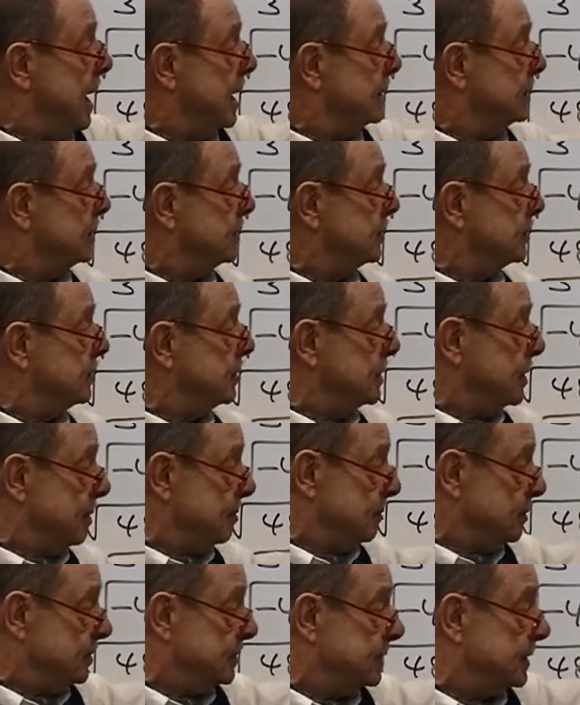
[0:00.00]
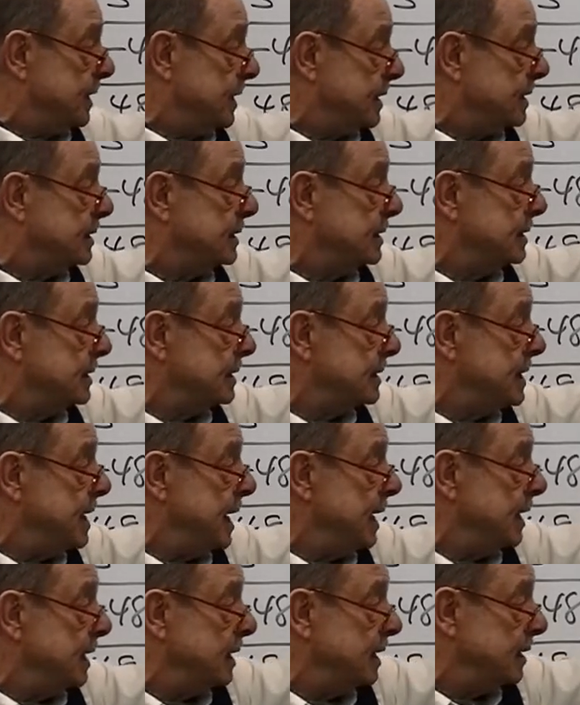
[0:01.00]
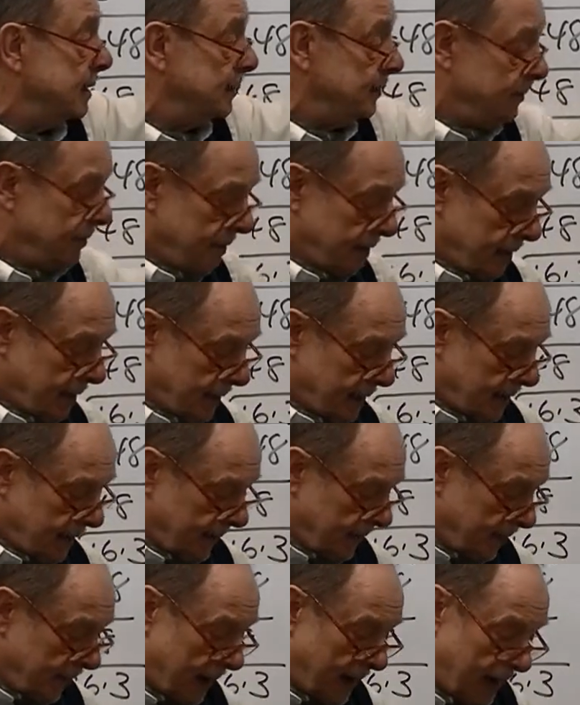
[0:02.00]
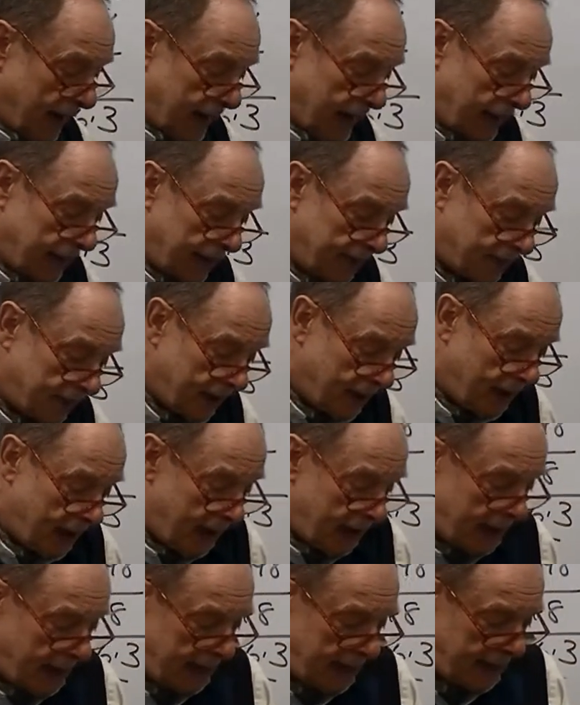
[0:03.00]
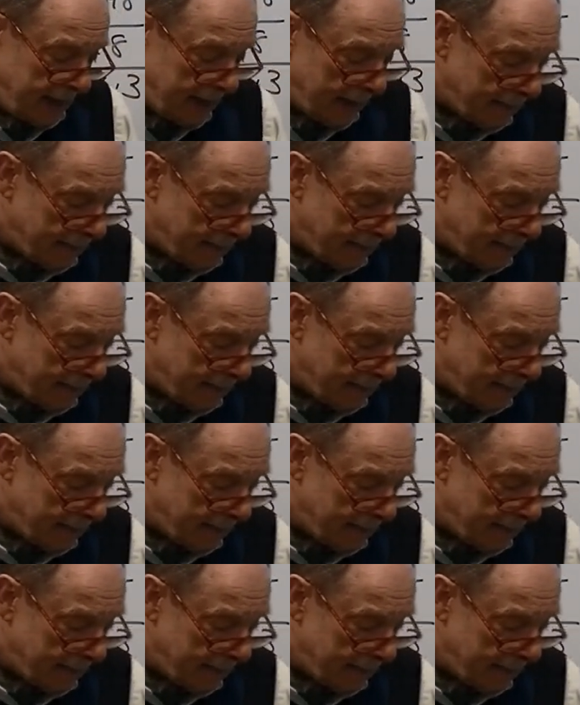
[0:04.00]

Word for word: answer to number 6 is negative 5i.